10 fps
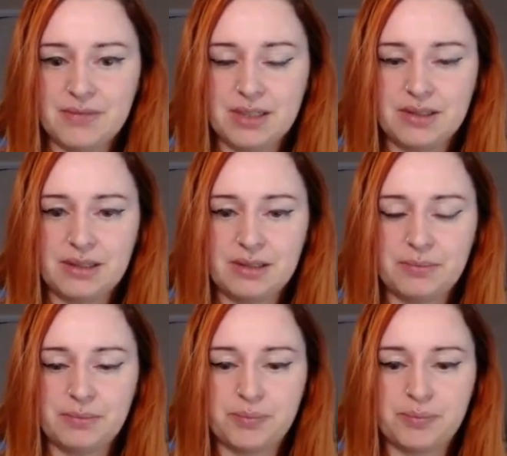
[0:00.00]
think
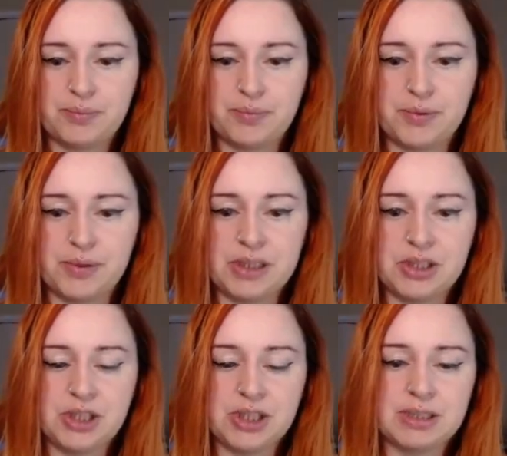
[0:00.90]

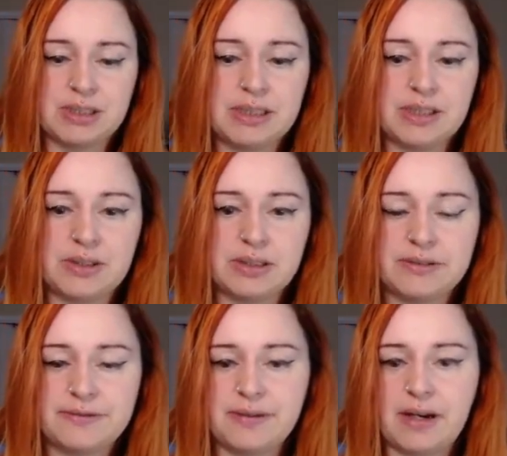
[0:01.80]
Parisians here is
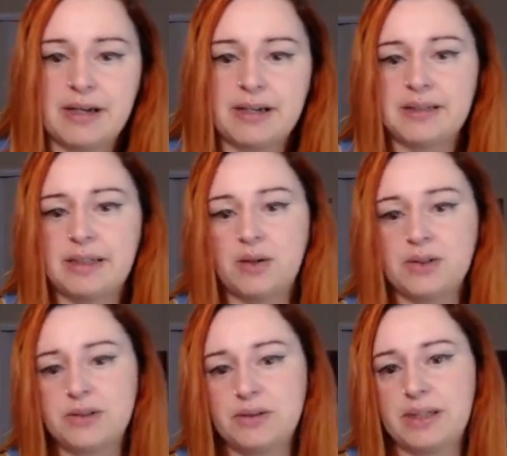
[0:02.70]
fine. It
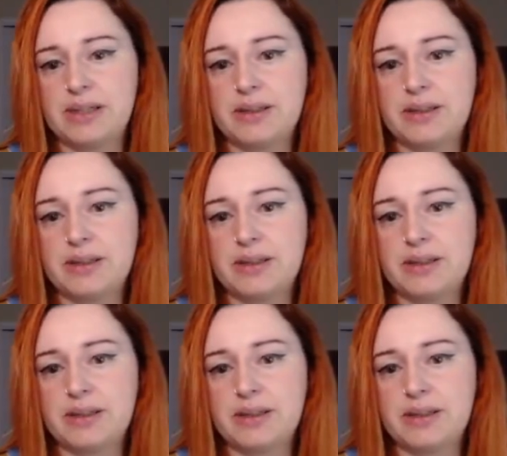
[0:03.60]
also like